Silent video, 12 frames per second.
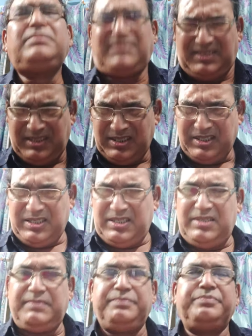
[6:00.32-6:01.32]
Yeah.
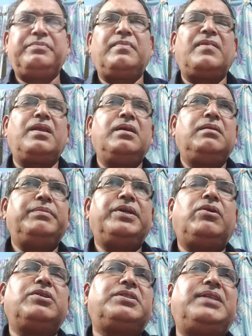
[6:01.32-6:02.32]

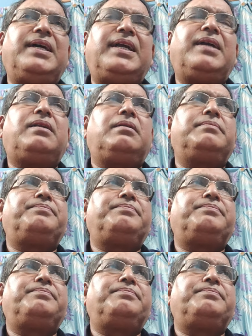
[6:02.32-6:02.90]
Because there are